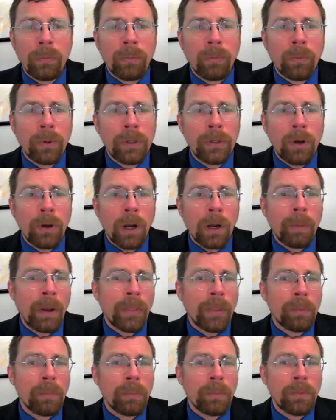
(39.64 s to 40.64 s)
we talk about
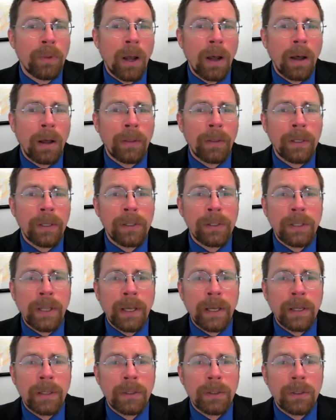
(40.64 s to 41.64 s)
them these
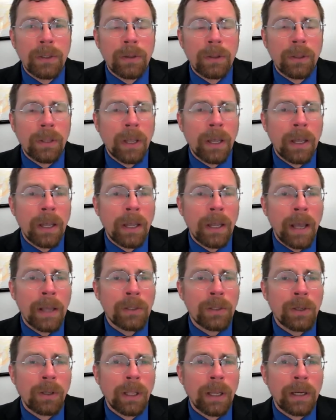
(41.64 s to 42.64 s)
days. They
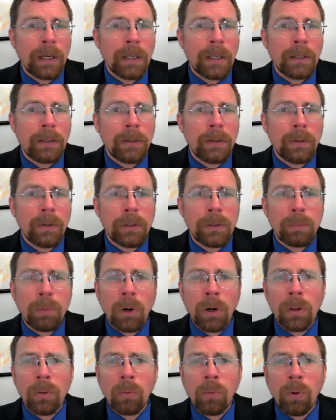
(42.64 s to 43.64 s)
escalated as
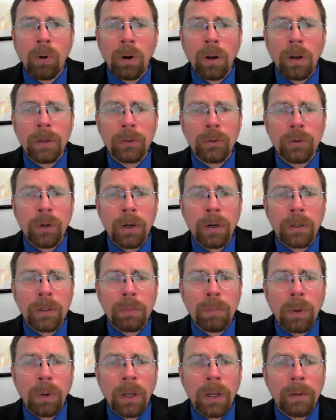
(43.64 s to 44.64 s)
part of the war on
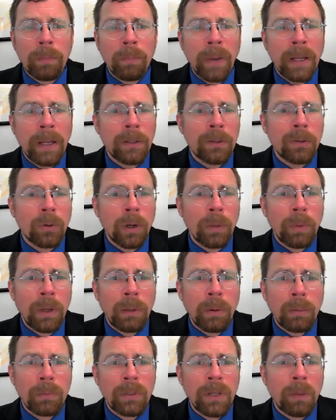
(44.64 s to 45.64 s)
drugs, but mandatory
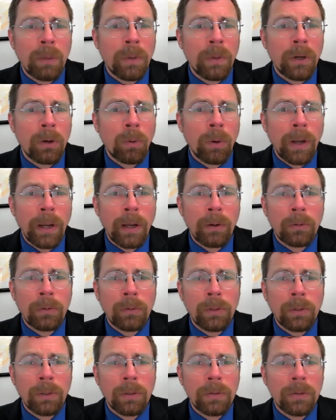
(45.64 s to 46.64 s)
minimums have been
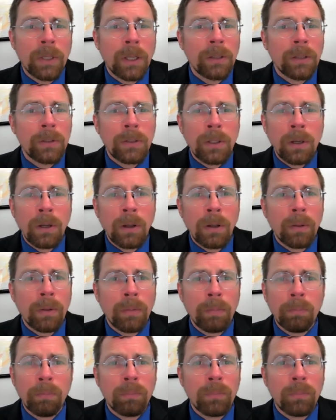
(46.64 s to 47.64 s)
around since
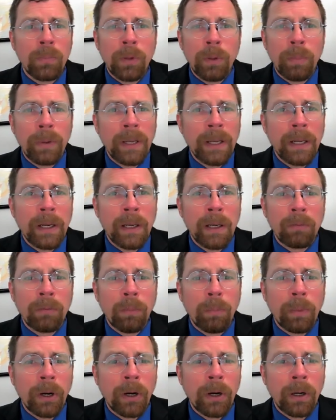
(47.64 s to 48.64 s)
the beginning of
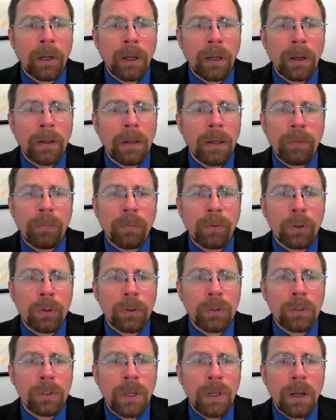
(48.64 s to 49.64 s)
America. The
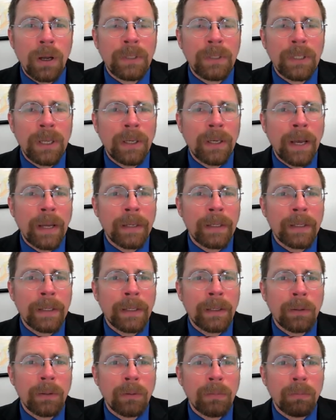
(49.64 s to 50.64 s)
first
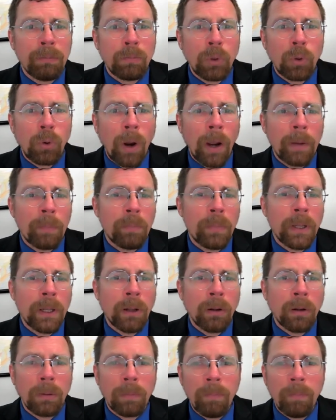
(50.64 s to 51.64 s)
1790 crime
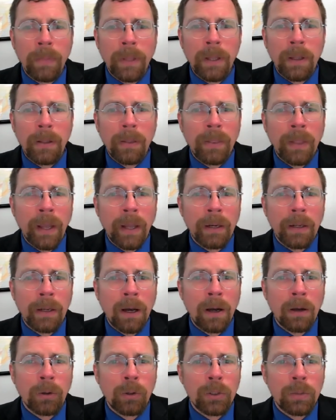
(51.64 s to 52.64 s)
bill that
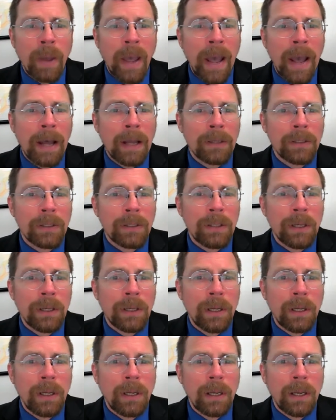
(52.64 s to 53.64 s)
Congress passed,
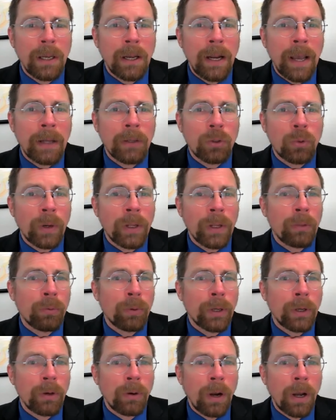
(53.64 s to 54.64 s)
it had
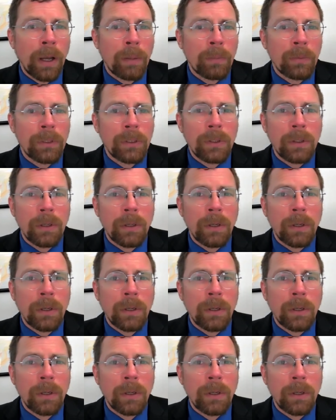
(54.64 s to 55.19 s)
23 crimes,